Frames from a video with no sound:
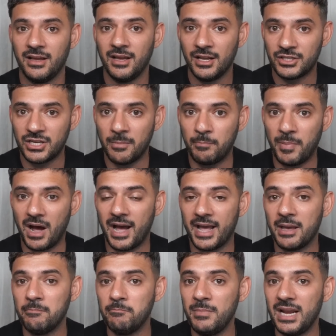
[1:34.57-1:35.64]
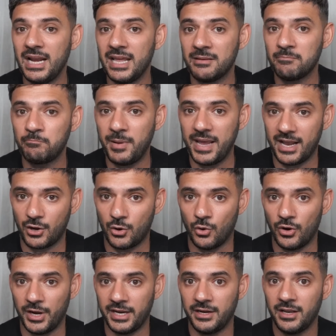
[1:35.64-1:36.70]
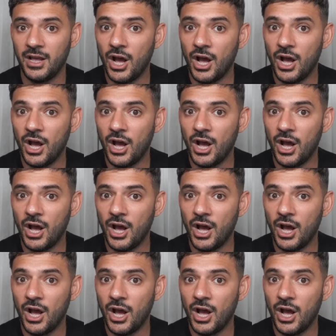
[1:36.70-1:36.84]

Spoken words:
to buy 1 million Bitcoin